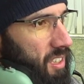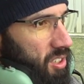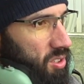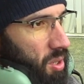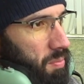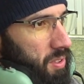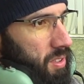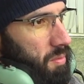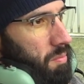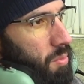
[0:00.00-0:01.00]
it
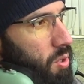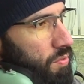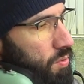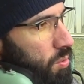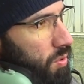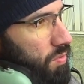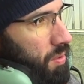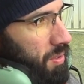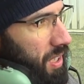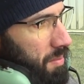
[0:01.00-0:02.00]
stops more fuel
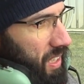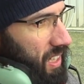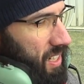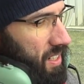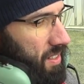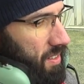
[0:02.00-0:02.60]
from coming in,